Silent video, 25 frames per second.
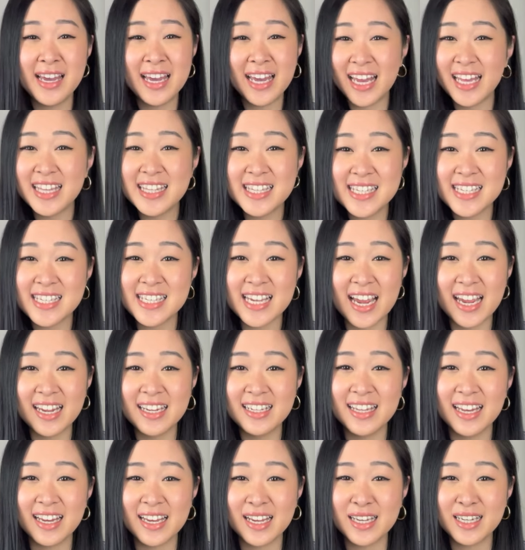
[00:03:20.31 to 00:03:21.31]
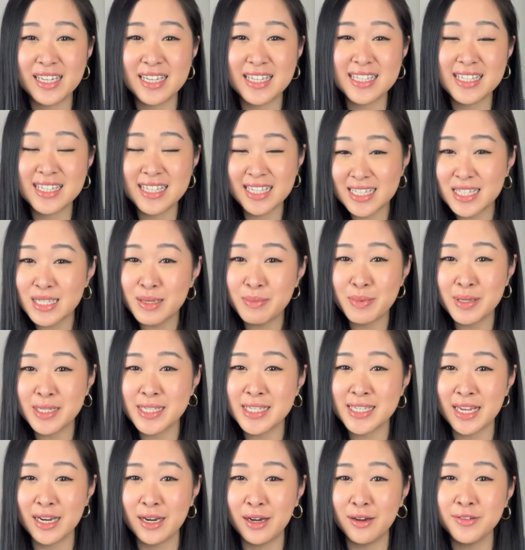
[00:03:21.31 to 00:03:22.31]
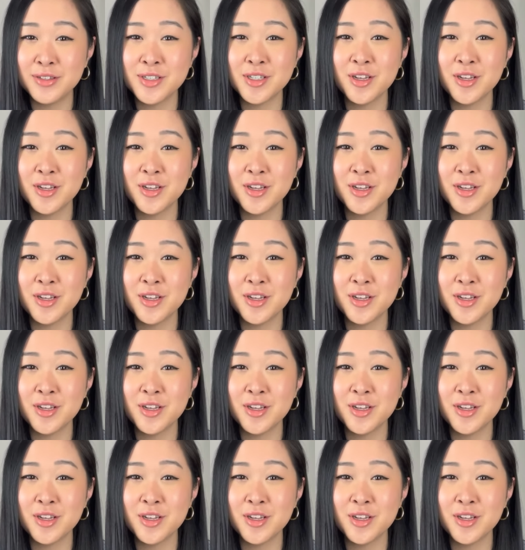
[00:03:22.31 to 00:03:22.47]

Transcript: insane, like 60% off.